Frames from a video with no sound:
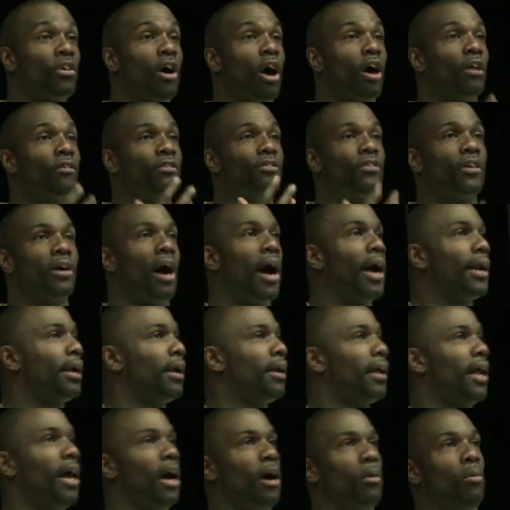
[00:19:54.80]
on for, I
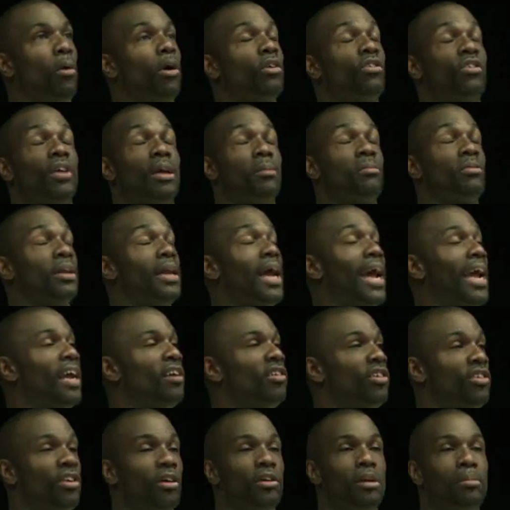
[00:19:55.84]
don't know, what seems an
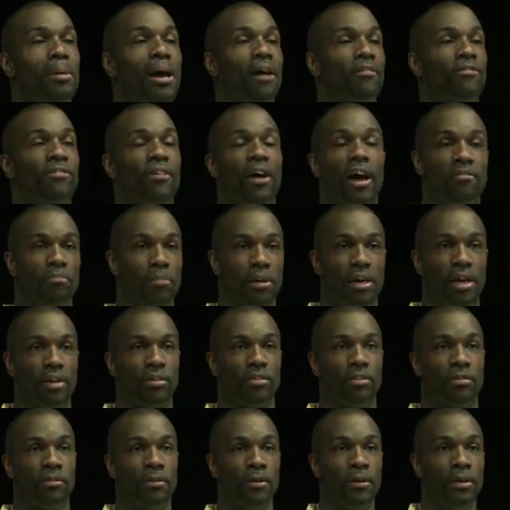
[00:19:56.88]
age. It's only about five
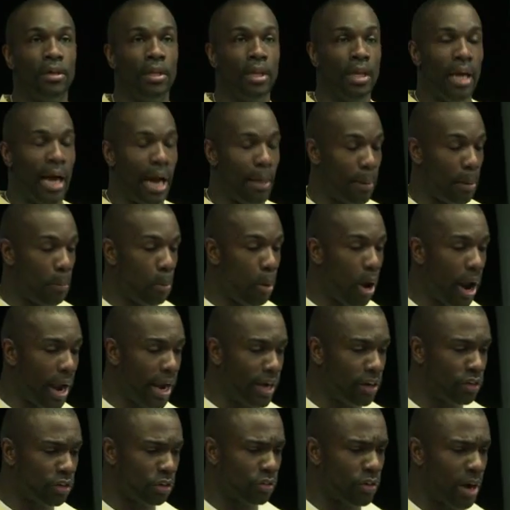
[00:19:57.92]
minutes. And then what
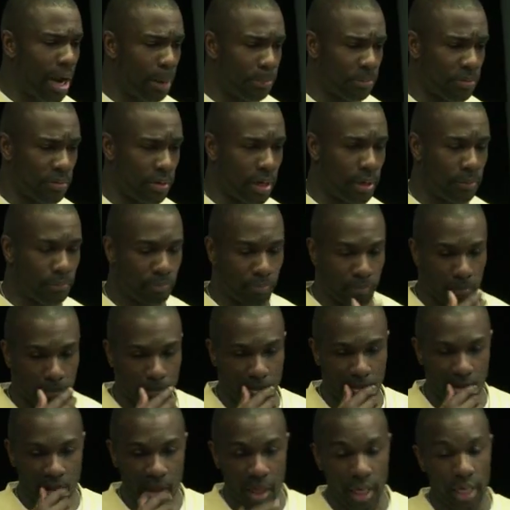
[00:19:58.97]
interrupts it
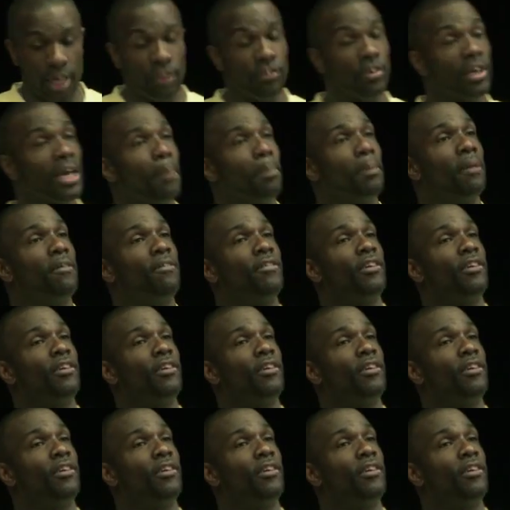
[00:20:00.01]
is a couple of